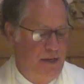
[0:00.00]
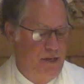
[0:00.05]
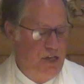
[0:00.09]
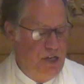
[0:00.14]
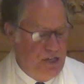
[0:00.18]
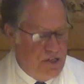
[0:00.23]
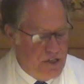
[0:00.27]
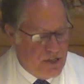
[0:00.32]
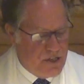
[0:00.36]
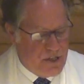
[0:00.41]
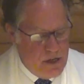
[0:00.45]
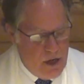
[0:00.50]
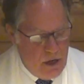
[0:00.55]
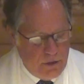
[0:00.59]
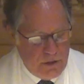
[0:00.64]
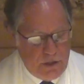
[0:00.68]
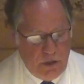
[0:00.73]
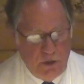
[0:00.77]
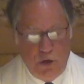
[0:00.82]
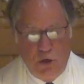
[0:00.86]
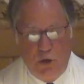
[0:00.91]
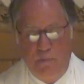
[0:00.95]
Jesus
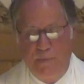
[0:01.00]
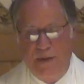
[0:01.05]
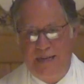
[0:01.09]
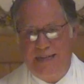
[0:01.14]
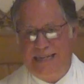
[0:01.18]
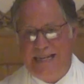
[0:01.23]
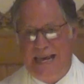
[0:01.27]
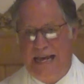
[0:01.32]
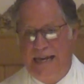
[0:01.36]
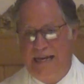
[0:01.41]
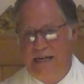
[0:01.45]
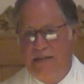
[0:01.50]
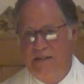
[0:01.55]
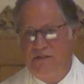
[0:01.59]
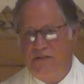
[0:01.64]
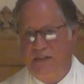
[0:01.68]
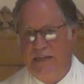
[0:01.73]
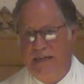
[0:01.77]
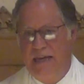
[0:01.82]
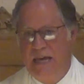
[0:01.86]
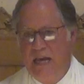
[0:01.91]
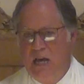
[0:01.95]
knows the human
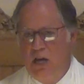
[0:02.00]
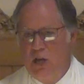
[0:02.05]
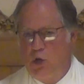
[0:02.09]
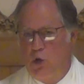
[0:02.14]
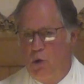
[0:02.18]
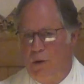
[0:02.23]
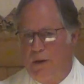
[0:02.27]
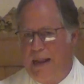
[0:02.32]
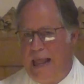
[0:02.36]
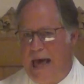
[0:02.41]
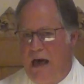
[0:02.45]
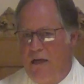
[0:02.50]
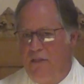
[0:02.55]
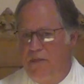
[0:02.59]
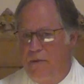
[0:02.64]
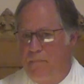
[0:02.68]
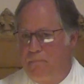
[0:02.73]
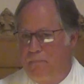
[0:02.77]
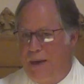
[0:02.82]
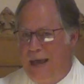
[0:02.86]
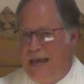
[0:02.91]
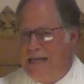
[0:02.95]
tendency to
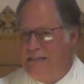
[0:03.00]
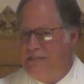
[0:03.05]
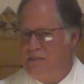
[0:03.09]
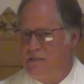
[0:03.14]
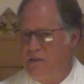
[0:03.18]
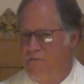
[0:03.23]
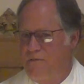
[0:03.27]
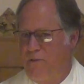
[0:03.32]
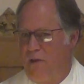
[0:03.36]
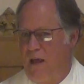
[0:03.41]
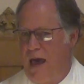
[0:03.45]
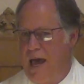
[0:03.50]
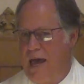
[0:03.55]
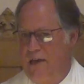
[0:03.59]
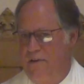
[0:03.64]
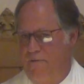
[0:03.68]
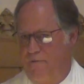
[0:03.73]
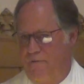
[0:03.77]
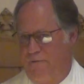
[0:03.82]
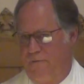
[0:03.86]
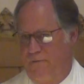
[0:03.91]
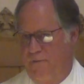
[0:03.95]
allow the pace of
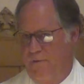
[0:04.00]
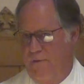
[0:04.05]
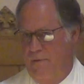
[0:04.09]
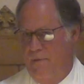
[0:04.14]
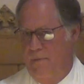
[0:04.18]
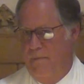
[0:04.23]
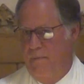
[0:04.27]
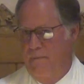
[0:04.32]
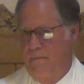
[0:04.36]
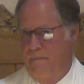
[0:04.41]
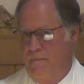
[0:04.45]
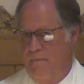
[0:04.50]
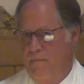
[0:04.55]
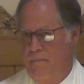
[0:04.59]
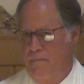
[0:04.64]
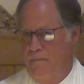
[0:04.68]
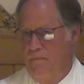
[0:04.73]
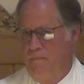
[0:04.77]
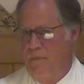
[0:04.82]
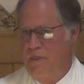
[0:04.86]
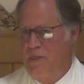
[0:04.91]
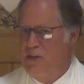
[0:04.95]
life,
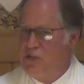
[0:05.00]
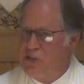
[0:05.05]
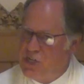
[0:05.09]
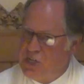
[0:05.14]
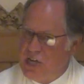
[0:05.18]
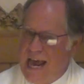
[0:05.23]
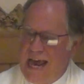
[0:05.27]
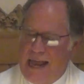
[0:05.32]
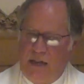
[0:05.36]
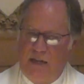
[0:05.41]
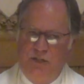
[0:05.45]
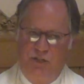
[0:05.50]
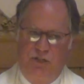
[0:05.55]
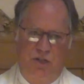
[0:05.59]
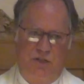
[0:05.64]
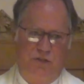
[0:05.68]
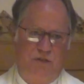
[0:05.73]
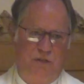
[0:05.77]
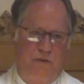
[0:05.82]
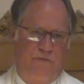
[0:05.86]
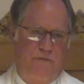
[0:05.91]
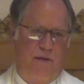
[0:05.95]
the
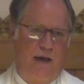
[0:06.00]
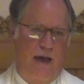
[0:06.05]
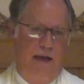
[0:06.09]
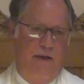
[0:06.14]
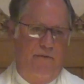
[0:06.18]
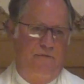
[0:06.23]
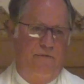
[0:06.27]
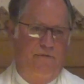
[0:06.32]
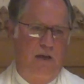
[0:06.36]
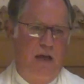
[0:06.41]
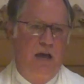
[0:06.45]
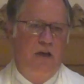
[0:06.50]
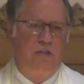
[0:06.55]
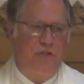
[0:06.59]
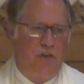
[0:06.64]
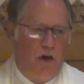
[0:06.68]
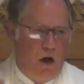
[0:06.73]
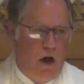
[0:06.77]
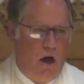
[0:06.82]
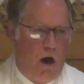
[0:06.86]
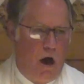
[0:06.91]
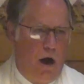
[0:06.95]
challenges of life,
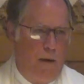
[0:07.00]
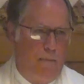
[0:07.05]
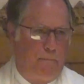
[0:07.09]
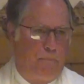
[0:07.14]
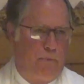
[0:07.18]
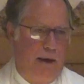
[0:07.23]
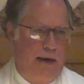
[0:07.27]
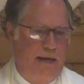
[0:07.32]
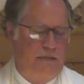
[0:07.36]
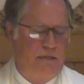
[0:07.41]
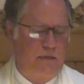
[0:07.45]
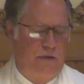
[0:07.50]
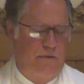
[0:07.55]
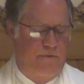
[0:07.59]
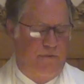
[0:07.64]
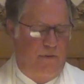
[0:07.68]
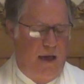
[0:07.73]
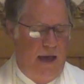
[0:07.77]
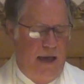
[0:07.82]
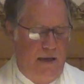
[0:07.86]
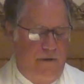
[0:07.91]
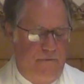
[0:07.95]
the heartbreaks
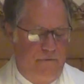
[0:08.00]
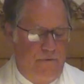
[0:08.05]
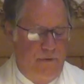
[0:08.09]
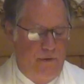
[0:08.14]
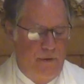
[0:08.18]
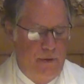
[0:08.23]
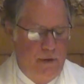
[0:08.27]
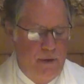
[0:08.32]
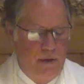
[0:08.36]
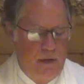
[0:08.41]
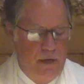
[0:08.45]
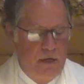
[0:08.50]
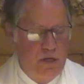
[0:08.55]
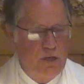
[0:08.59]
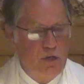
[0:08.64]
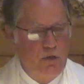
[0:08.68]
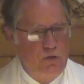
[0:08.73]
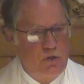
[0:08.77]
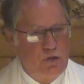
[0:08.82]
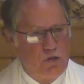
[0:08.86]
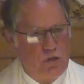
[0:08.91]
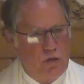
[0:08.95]
of life,
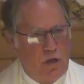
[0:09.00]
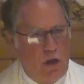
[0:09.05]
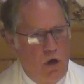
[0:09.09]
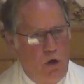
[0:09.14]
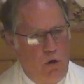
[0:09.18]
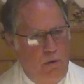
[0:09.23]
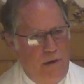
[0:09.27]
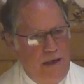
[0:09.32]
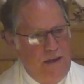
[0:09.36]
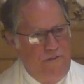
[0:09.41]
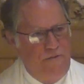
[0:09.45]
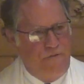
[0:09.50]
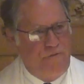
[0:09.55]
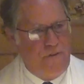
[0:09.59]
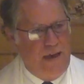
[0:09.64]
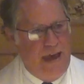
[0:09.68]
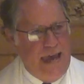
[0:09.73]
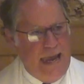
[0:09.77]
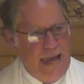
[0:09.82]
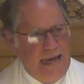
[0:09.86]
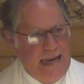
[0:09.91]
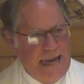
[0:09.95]
to slowly
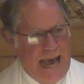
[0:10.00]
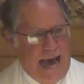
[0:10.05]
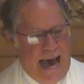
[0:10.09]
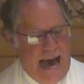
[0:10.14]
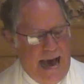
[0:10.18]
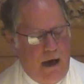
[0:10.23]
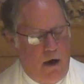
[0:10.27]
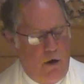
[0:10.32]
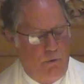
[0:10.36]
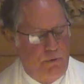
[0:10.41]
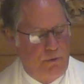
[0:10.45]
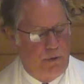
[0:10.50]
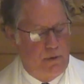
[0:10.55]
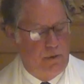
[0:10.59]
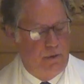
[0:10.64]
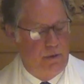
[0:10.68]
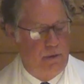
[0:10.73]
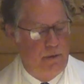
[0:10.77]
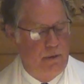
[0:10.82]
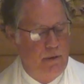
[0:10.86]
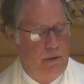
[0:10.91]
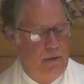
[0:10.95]
fade
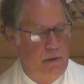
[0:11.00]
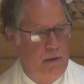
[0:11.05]
out